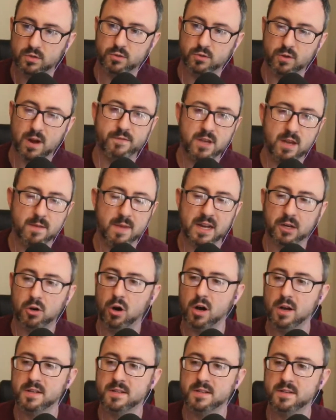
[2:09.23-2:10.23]
draft him
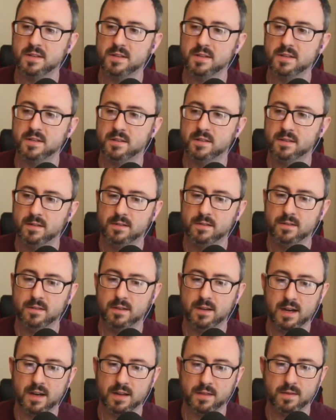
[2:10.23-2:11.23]
at cost.
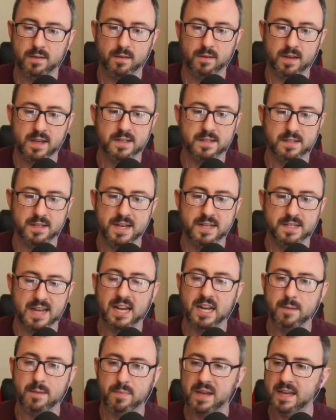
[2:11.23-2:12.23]
His
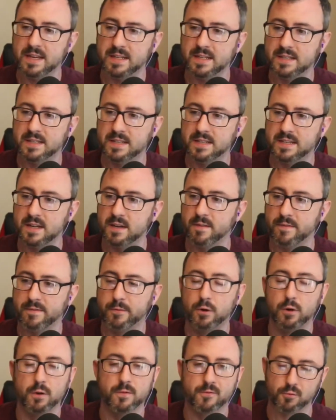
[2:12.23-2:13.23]
ADP is in a
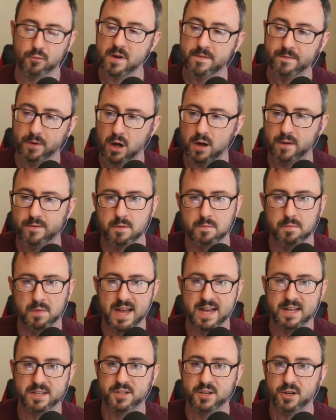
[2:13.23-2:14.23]
full free fall from
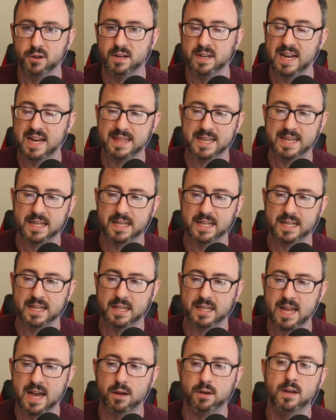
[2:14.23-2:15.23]
last year, and I think
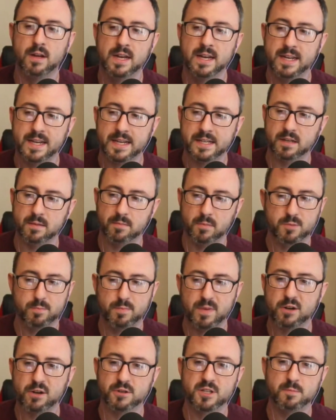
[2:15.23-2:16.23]
now he's in a much
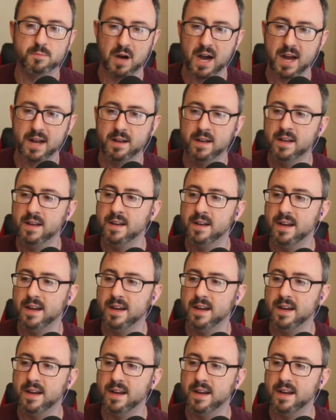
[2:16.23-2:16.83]
better spot,